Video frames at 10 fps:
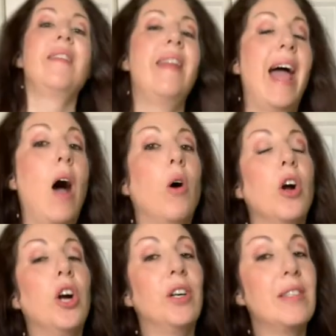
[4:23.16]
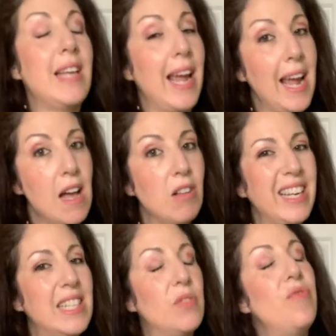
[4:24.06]
Now, her tail
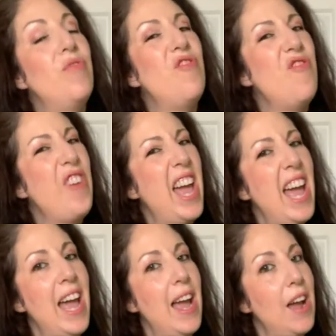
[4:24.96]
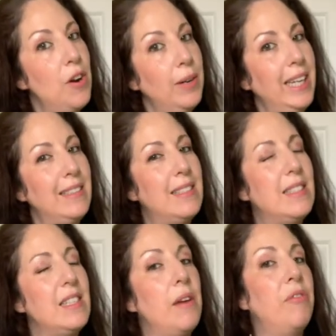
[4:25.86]
is very
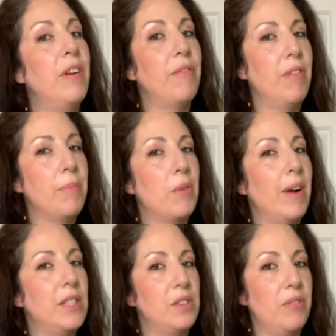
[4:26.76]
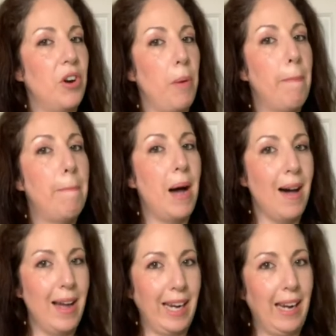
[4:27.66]
different from the rest of her
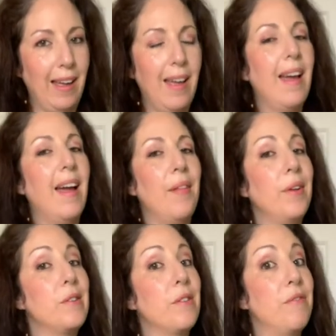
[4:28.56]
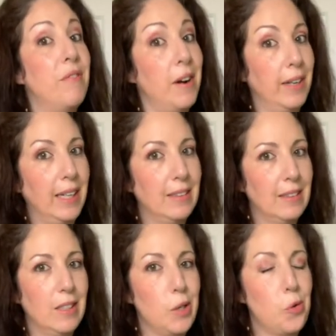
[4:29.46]
body. And there's a very
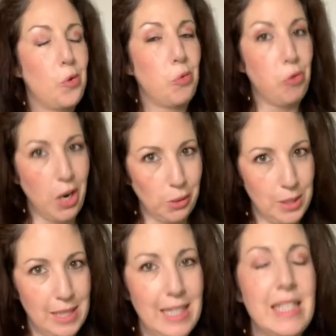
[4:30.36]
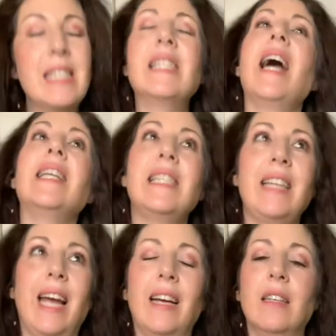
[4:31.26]
gross,
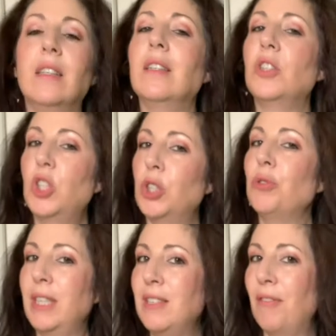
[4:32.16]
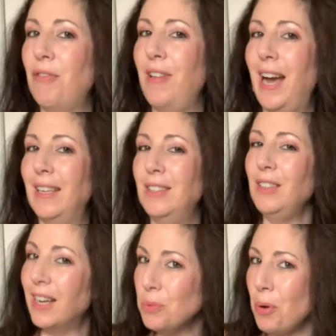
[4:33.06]
disgusting, good reason for that. Do you
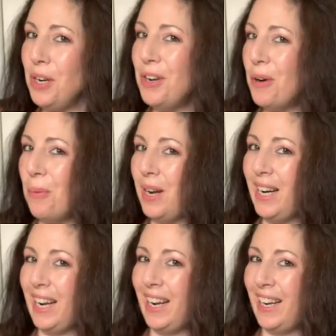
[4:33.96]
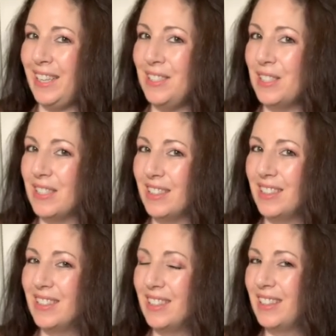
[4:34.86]
guys want to know what it is?
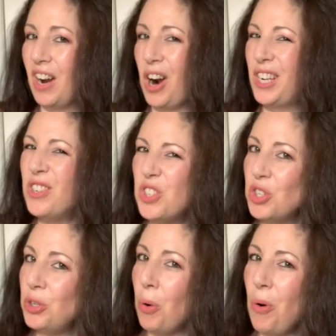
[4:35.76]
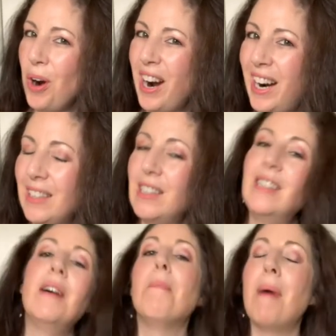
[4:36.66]
Are you sure?
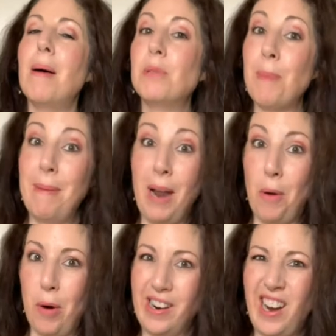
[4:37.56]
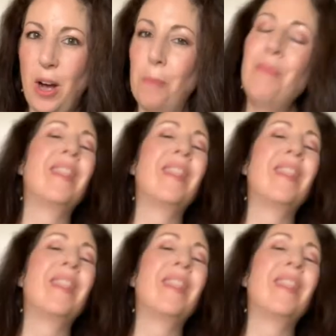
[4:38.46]
Moms might not want to know.